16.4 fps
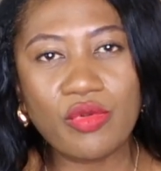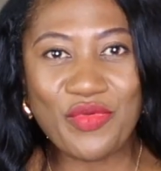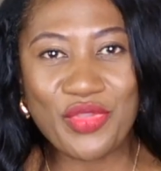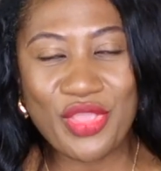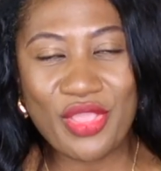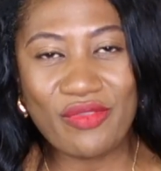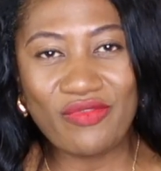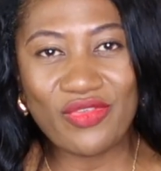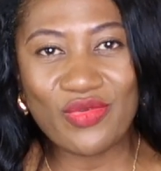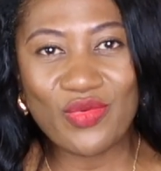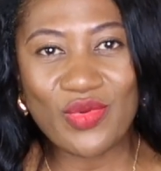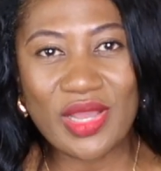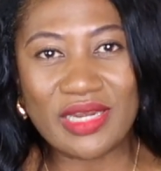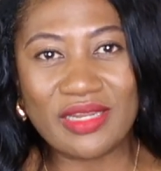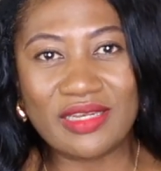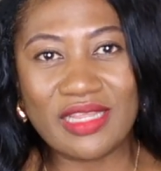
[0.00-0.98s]
will give you
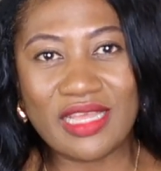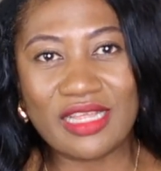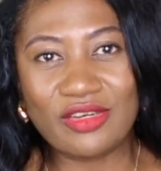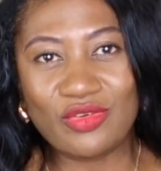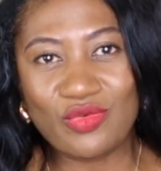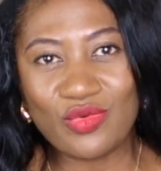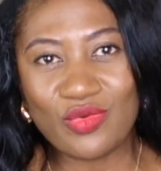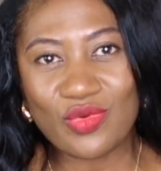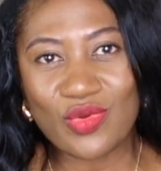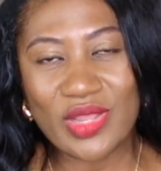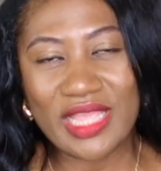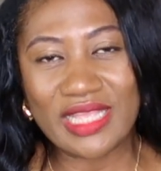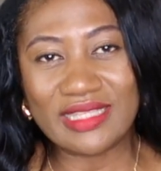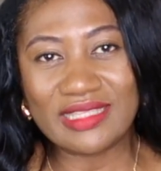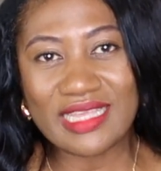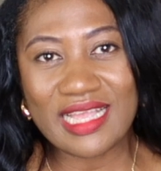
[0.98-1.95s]
another look
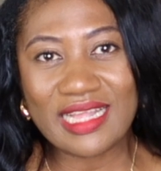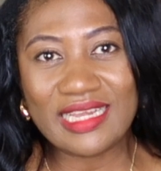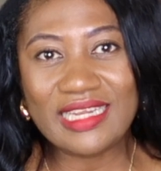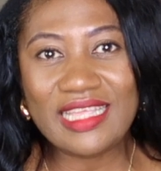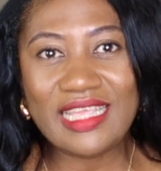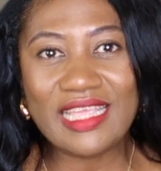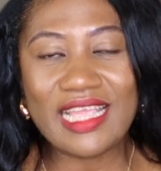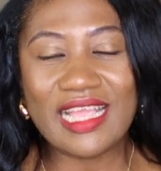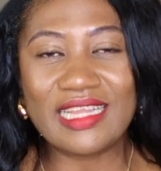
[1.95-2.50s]
entirely.